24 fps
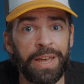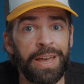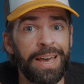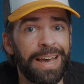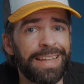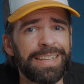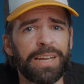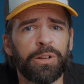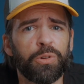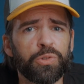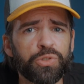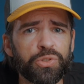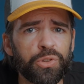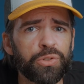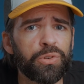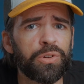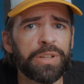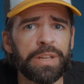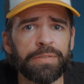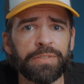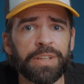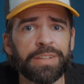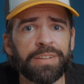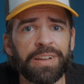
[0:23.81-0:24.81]
And I also
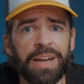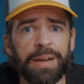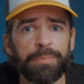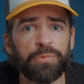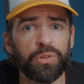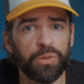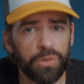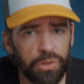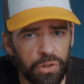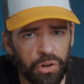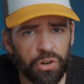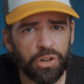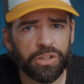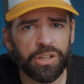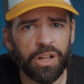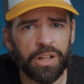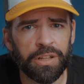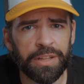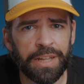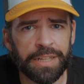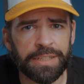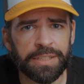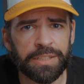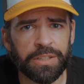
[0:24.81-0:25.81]
don't have the time to learn
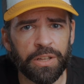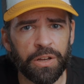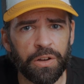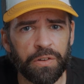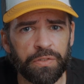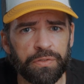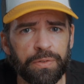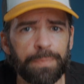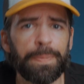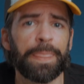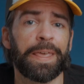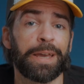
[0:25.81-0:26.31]
all that stuff.